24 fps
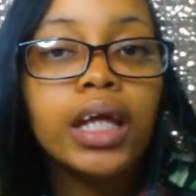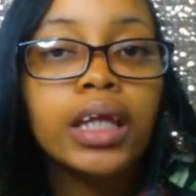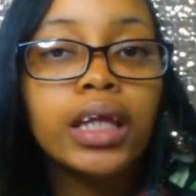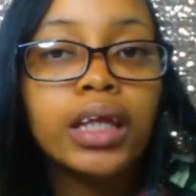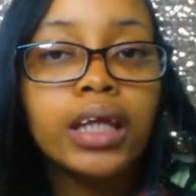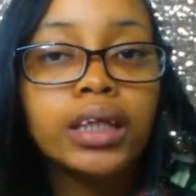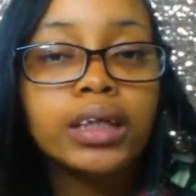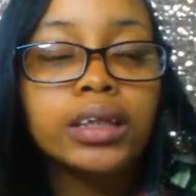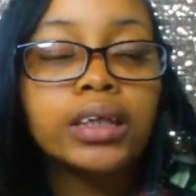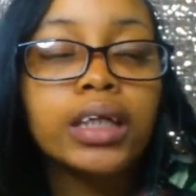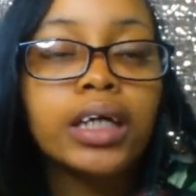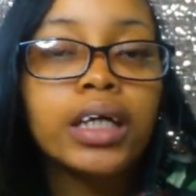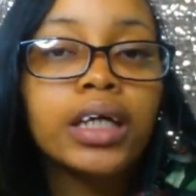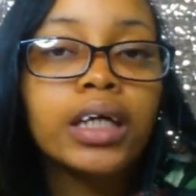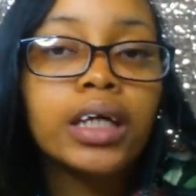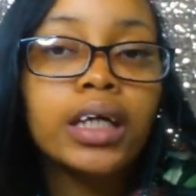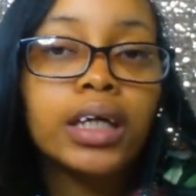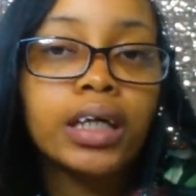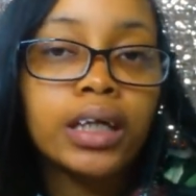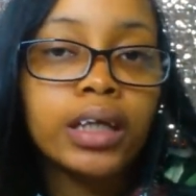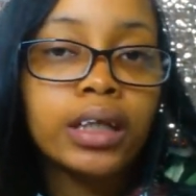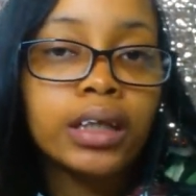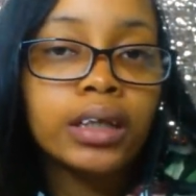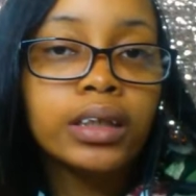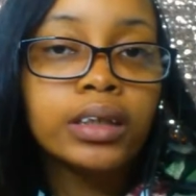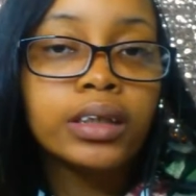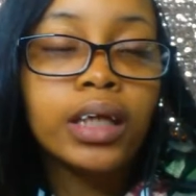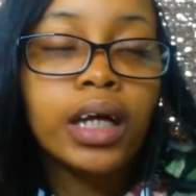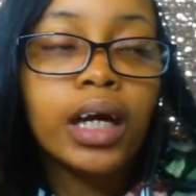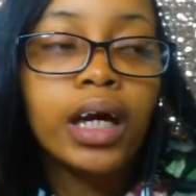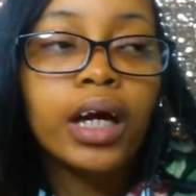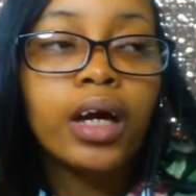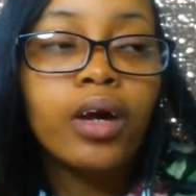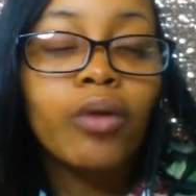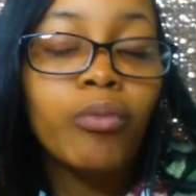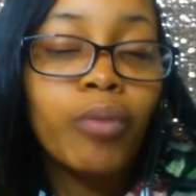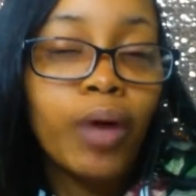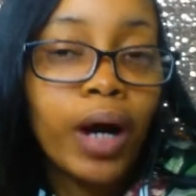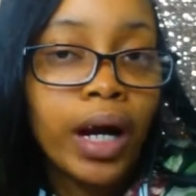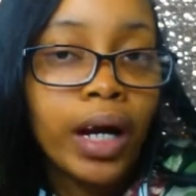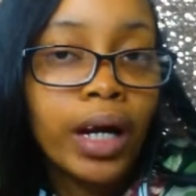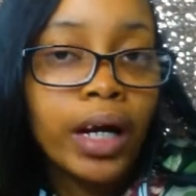This is a Y